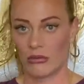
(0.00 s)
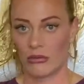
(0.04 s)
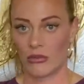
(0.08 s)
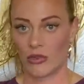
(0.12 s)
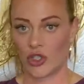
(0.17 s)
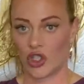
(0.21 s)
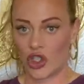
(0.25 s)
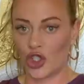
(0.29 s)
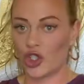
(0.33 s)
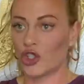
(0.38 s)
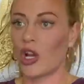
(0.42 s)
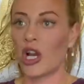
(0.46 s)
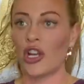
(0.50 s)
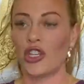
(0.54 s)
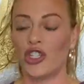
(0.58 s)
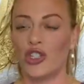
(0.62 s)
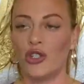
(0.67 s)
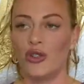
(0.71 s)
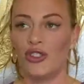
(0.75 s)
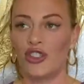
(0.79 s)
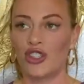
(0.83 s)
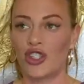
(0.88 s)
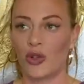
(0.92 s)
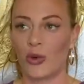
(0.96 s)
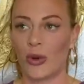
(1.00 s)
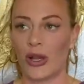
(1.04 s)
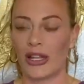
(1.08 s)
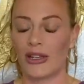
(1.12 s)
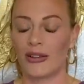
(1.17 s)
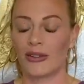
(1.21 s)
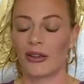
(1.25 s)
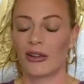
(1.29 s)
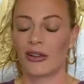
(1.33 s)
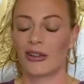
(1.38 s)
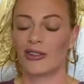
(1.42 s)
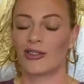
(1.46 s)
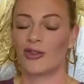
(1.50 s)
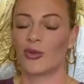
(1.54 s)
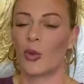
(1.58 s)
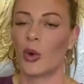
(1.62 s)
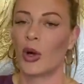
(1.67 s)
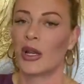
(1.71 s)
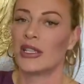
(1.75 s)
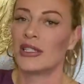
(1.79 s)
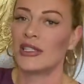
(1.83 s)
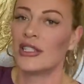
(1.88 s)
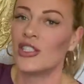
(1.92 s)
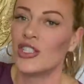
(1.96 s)
Because you're not used to it. Because
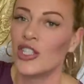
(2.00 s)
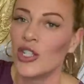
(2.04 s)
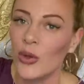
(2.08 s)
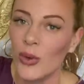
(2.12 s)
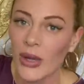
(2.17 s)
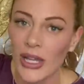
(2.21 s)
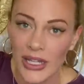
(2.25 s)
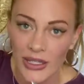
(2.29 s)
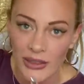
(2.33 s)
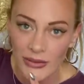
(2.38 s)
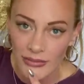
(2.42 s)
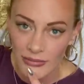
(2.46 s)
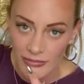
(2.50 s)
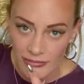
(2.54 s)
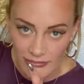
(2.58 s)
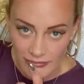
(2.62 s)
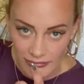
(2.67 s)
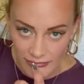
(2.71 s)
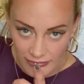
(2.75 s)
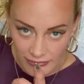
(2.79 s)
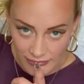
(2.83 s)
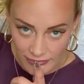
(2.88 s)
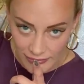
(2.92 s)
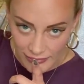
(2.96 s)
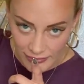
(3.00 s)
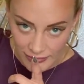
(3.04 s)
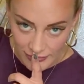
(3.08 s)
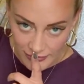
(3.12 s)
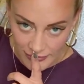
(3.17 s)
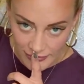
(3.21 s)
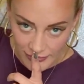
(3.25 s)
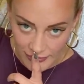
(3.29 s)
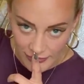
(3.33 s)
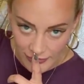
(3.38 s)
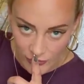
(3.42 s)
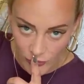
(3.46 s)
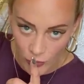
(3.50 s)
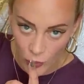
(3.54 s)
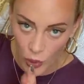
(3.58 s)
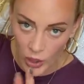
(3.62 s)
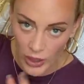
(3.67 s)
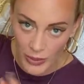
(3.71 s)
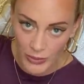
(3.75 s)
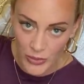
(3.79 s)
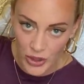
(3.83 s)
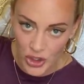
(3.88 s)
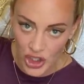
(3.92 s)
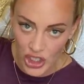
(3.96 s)
what is it doing?
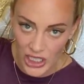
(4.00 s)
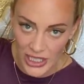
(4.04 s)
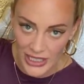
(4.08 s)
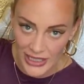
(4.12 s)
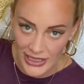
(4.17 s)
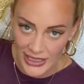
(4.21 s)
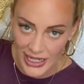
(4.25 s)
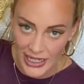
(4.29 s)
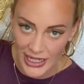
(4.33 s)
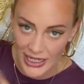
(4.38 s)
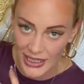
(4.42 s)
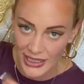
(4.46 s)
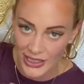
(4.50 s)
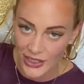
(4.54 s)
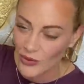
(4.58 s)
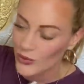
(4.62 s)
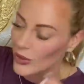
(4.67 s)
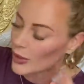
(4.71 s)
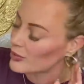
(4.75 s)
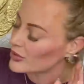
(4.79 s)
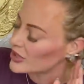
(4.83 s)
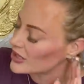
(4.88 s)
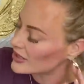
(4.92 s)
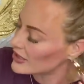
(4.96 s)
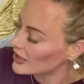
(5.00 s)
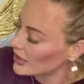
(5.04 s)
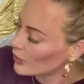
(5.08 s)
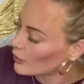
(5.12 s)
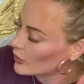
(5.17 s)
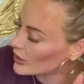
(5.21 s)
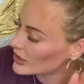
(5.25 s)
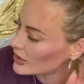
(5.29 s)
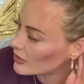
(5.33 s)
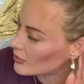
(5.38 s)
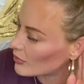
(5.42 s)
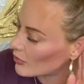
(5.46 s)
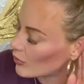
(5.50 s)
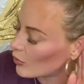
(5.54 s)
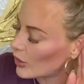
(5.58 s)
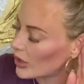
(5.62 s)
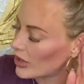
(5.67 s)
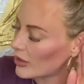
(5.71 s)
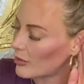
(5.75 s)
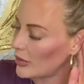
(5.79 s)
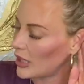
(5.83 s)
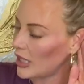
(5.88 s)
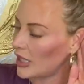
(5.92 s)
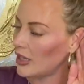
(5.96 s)
What machine is getting disrupted? Say it with,
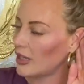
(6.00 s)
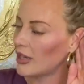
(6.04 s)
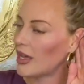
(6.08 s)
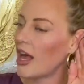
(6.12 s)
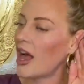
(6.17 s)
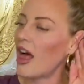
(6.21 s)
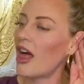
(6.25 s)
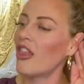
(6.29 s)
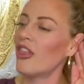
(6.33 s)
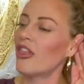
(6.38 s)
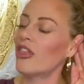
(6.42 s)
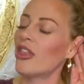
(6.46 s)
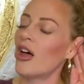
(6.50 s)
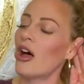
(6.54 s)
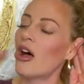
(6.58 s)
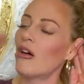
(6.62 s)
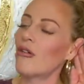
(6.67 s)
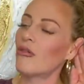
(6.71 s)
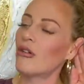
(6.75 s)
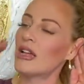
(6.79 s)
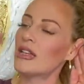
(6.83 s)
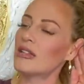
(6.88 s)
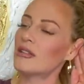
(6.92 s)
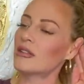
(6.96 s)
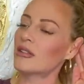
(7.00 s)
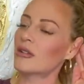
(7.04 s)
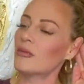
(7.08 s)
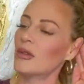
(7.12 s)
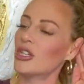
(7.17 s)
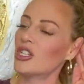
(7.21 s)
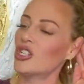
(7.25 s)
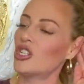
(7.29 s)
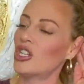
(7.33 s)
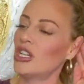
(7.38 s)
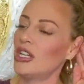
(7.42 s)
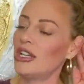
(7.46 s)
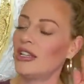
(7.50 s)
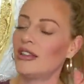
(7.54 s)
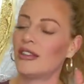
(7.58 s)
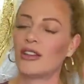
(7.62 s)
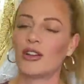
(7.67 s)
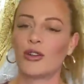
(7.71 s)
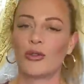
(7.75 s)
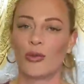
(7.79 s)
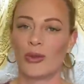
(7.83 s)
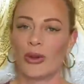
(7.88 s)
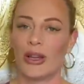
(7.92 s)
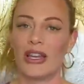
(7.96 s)
with me. The risk machine.
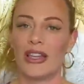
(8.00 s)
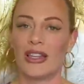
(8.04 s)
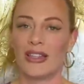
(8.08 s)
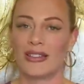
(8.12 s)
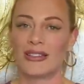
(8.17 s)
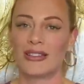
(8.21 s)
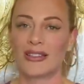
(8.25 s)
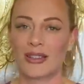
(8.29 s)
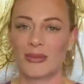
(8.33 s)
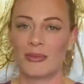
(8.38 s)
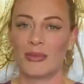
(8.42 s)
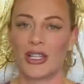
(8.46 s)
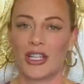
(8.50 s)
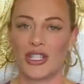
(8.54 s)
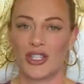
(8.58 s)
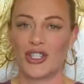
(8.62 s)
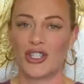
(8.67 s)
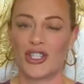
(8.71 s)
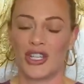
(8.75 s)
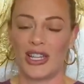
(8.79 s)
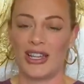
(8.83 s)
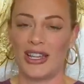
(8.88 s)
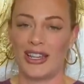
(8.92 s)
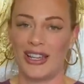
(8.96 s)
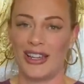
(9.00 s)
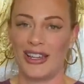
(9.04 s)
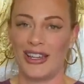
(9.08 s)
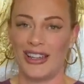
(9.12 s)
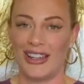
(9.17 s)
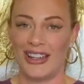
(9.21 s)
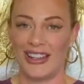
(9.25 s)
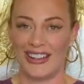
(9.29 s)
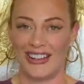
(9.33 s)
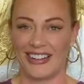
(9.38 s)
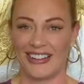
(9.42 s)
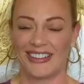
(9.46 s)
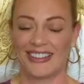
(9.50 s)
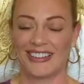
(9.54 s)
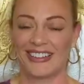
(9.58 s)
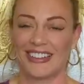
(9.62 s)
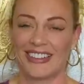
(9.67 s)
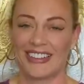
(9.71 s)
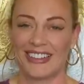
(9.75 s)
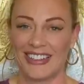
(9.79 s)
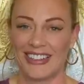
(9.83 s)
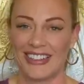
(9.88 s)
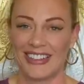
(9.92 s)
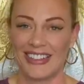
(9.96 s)
The risk machine.
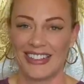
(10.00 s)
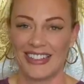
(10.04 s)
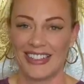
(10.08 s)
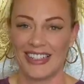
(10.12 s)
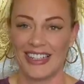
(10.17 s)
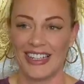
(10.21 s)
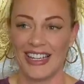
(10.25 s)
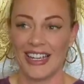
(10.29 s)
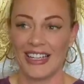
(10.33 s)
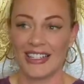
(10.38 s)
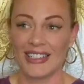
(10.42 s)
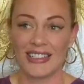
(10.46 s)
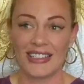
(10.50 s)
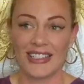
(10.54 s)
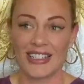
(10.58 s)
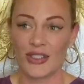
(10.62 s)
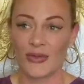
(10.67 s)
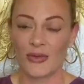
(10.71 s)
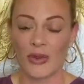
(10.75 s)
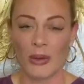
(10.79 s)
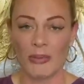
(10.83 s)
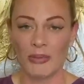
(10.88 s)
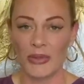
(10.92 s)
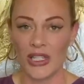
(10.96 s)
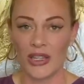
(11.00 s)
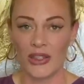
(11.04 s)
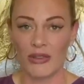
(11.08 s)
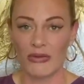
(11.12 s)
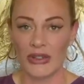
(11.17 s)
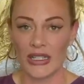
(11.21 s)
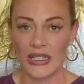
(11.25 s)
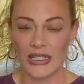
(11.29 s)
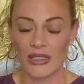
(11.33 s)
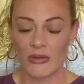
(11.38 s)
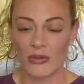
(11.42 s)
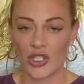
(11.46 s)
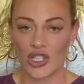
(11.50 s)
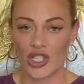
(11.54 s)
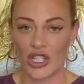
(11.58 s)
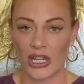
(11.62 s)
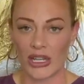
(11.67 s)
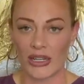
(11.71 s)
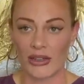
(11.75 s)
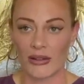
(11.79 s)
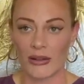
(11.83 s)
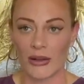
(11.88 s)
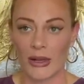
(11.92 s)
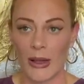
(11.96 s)
It's disrupting the risk
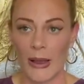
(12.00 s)
machine.